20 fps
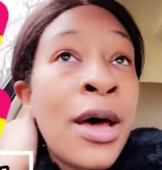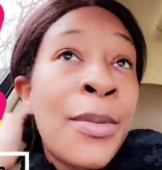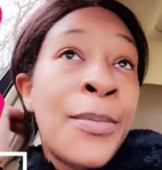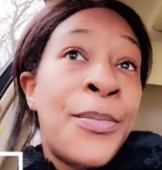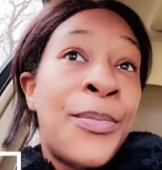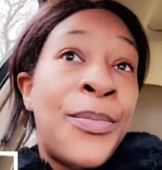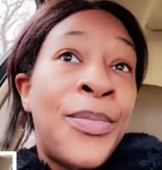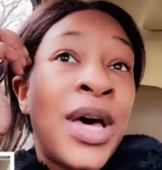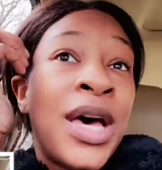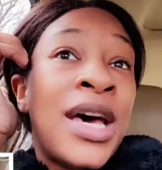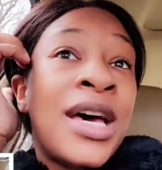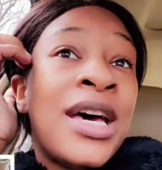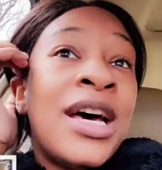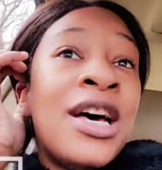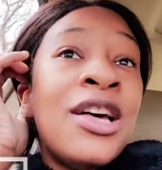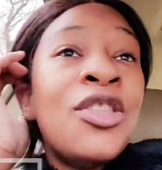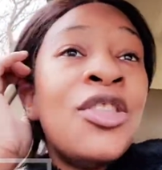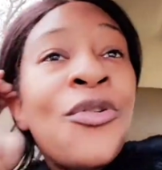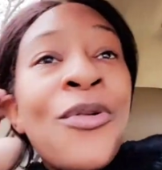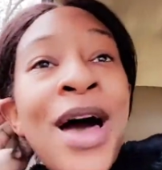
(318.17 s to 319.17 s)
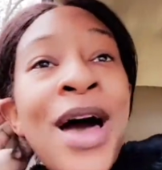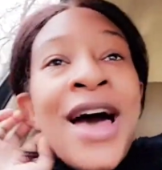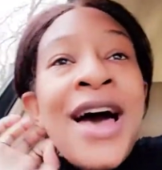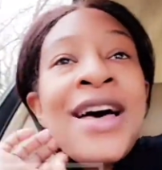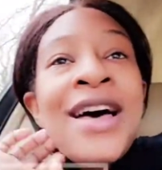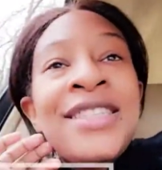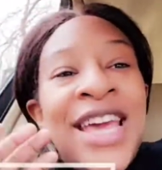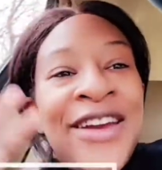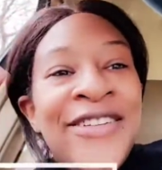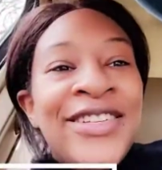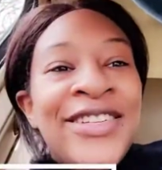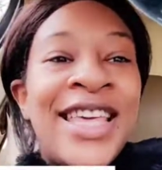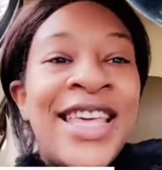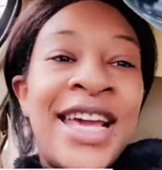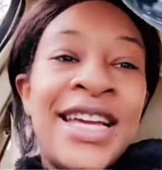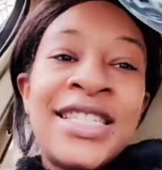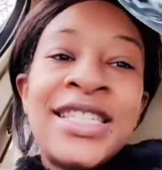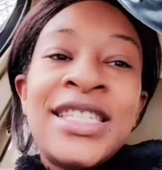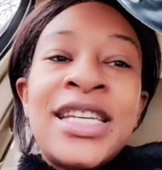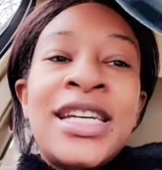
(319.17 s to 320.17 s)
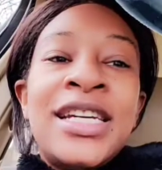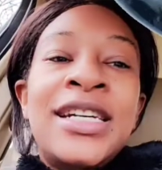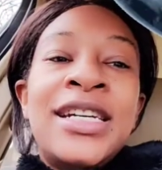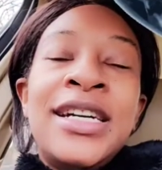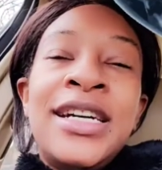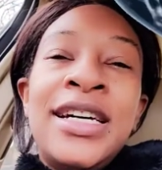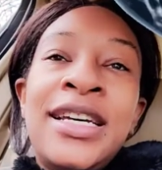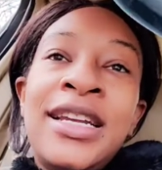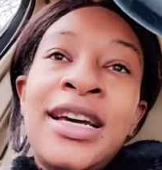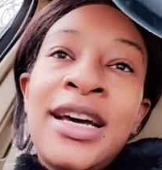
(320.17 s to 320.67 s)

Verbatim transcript: But otherwise, everything's good.